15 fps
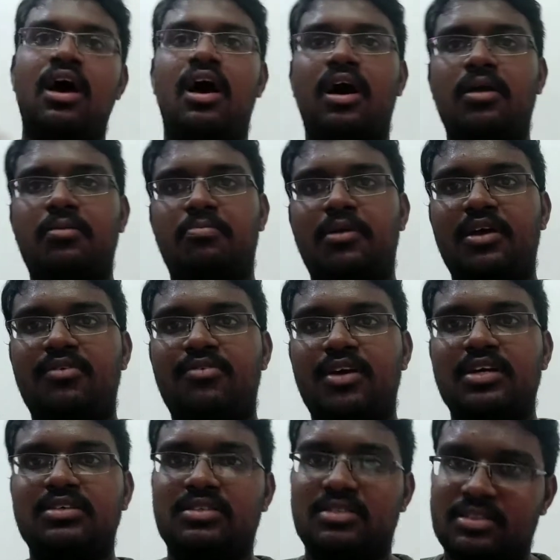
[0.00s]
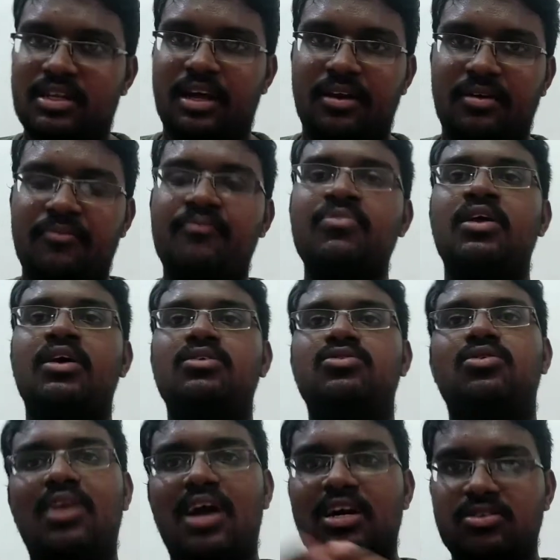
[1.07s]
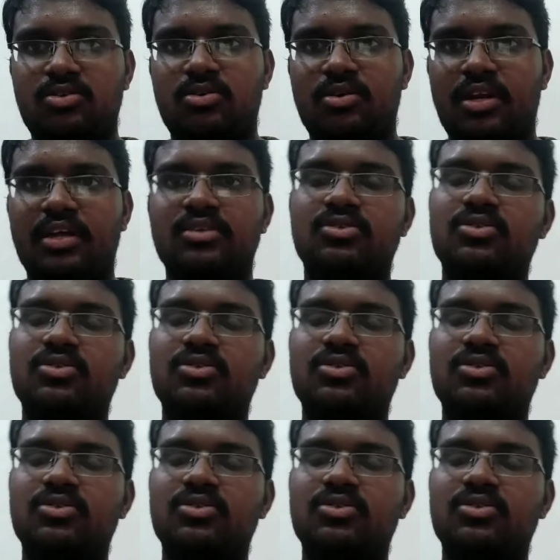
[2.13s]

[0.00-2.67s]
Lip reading: our previous 10. So Narzo 10,